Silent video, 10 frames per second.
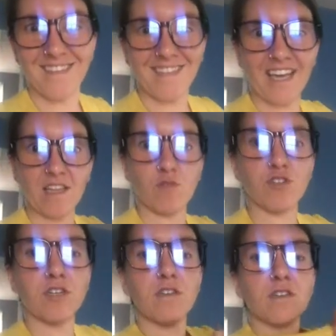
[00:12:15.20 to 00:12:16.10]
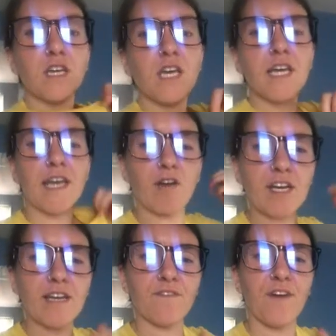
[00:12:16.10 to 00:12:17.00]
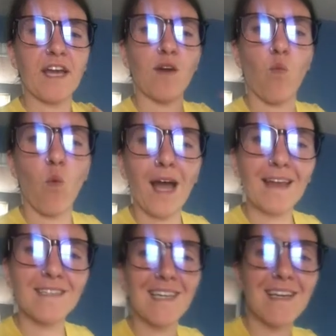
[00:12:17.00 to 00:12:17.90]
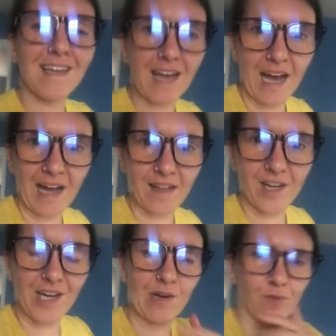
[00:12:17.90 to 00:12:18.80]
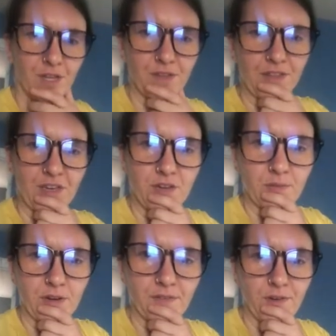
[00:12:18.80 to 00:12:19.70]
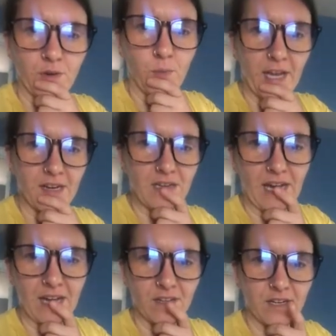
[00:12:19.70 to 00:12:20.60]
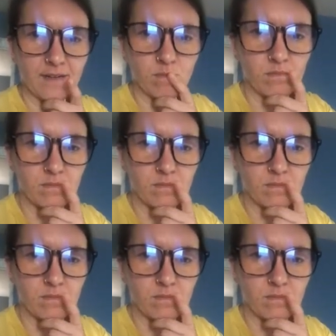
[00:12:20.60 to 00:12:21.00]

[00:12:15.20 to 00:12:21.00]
Yellow shirt. Now I need to find a white collar. What do you think could work for a white collar?